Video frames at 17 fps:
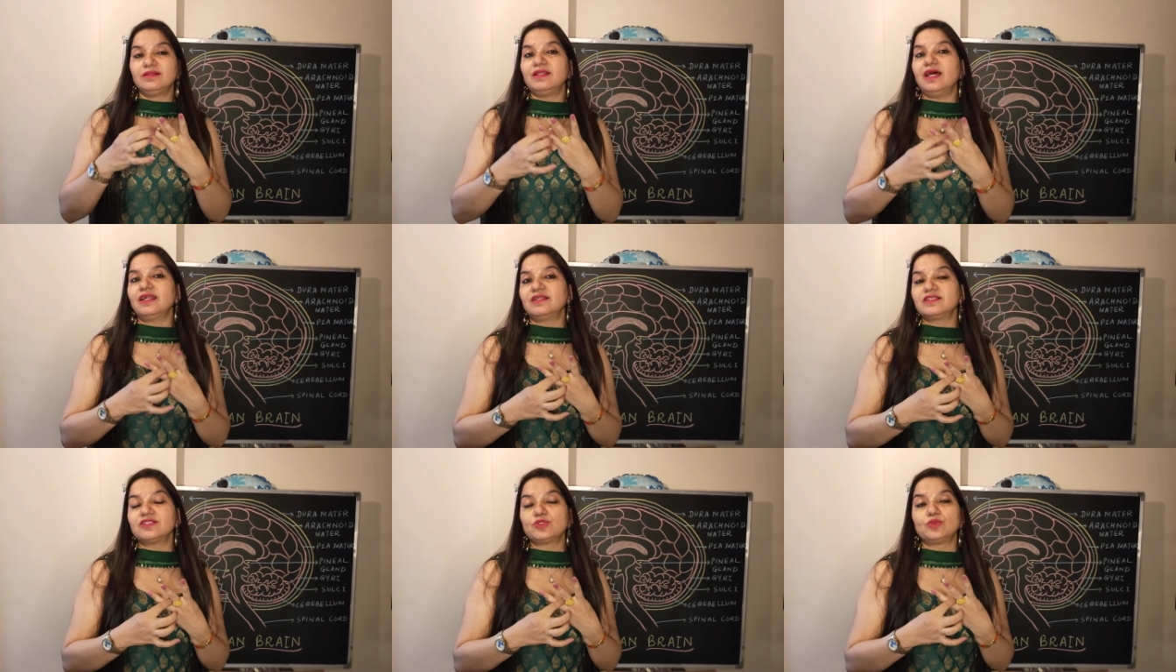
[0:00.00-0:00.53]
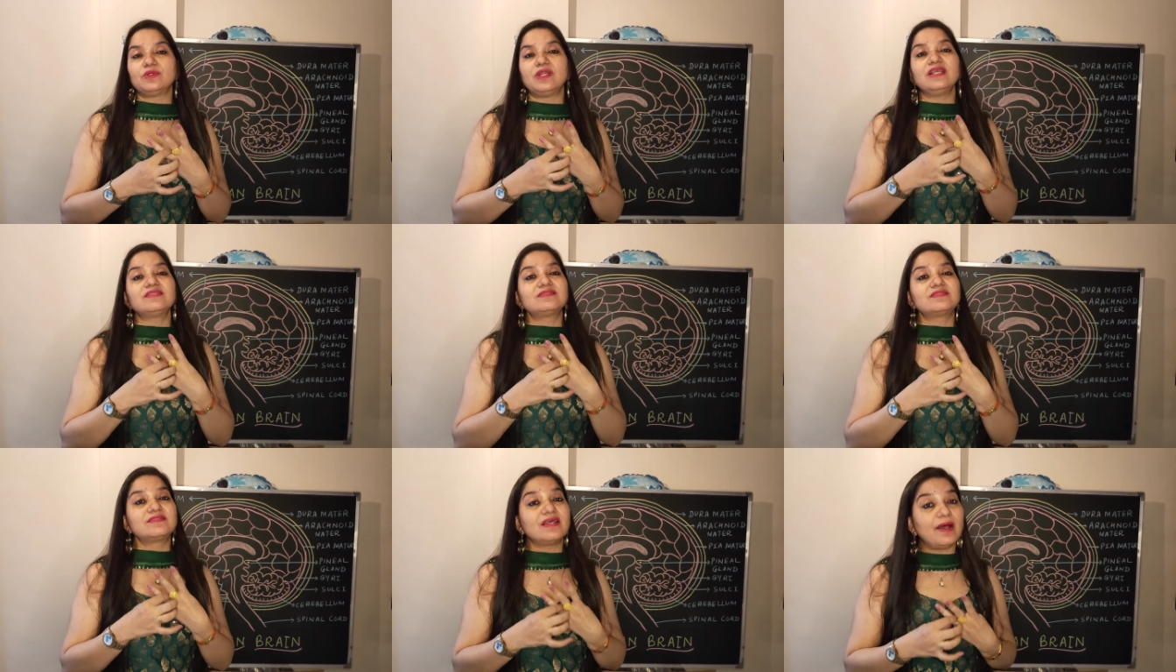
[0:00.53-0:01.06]
that is known
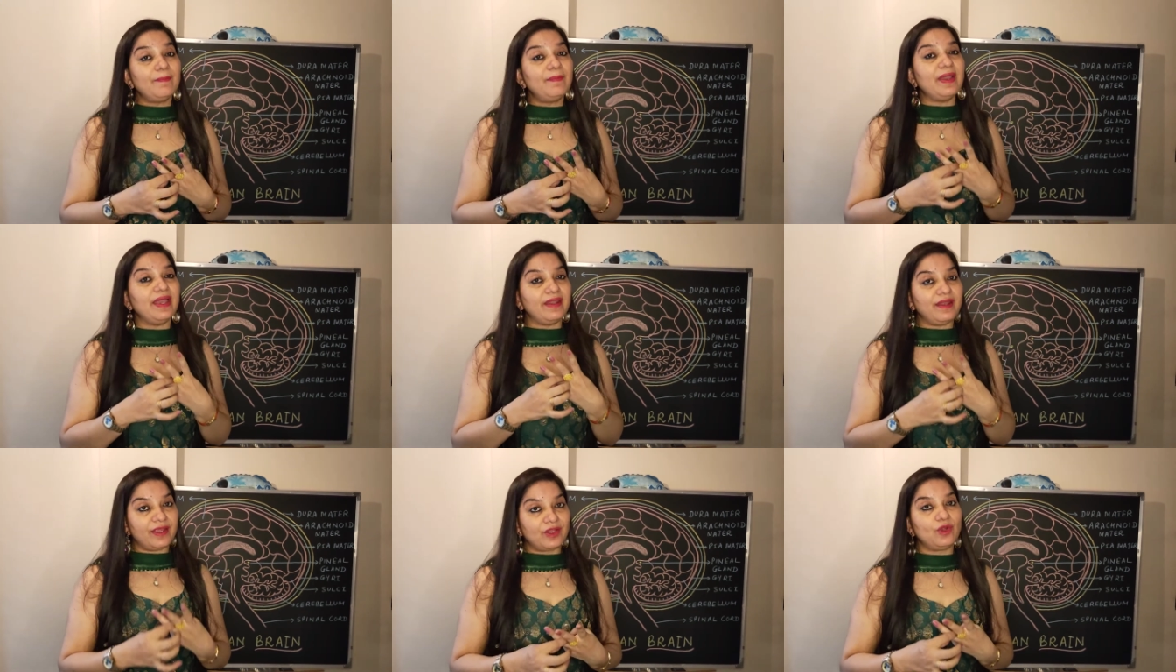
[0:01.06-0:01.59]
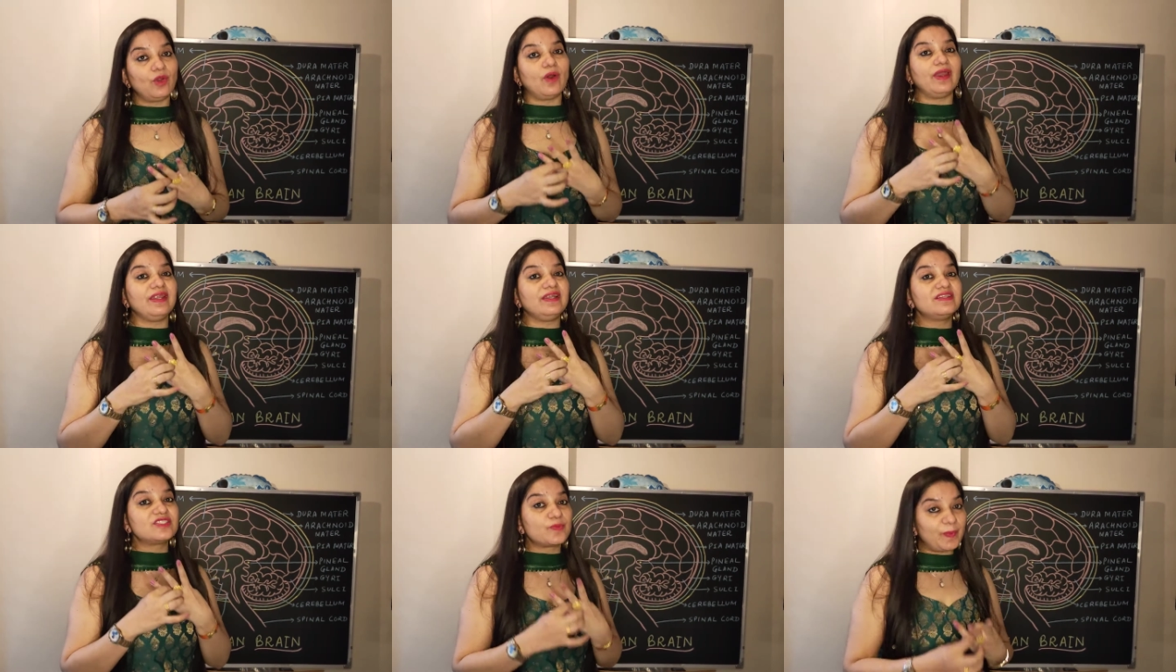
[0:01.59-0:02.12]
as
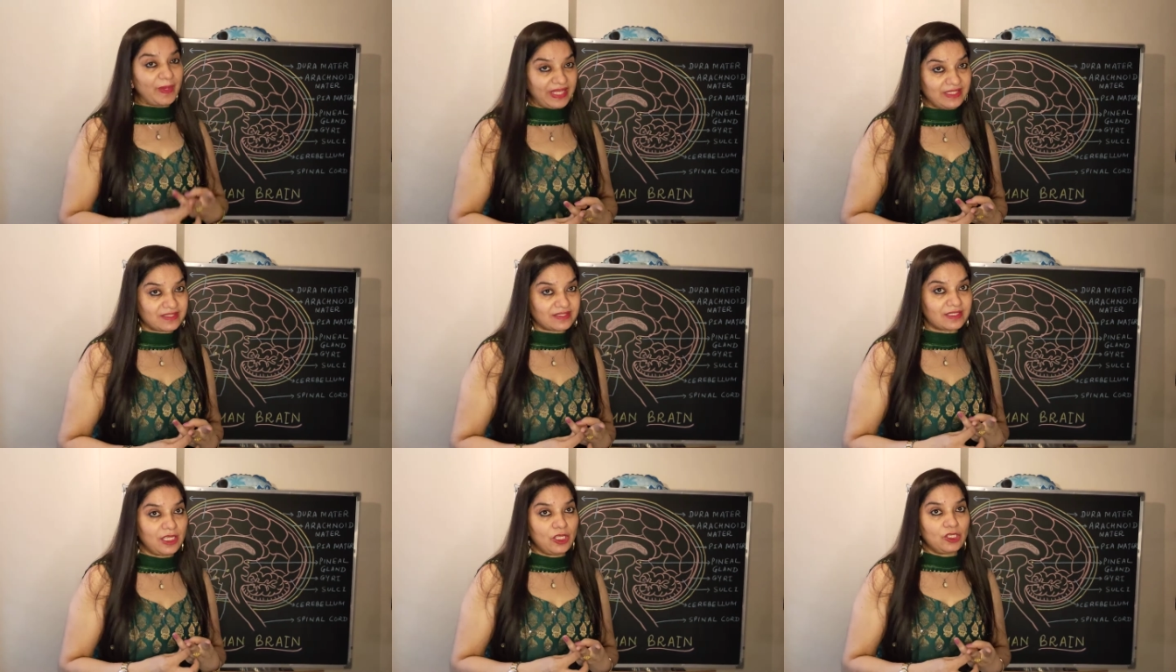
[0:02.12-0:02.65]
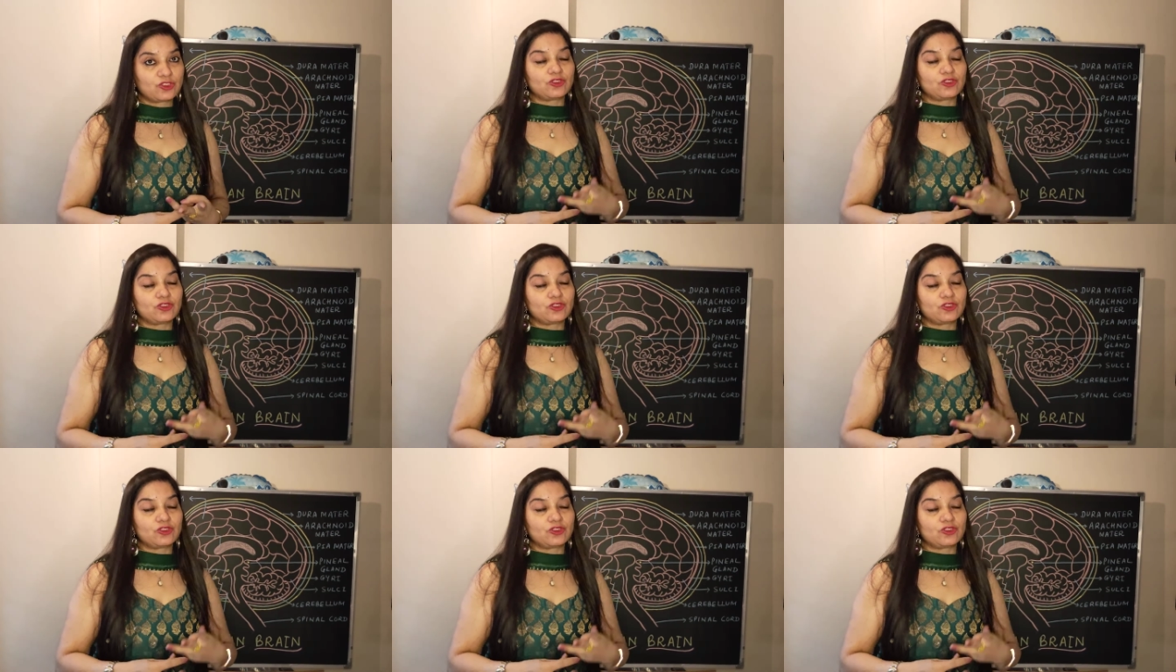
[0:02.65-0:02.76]
subarachnoid space.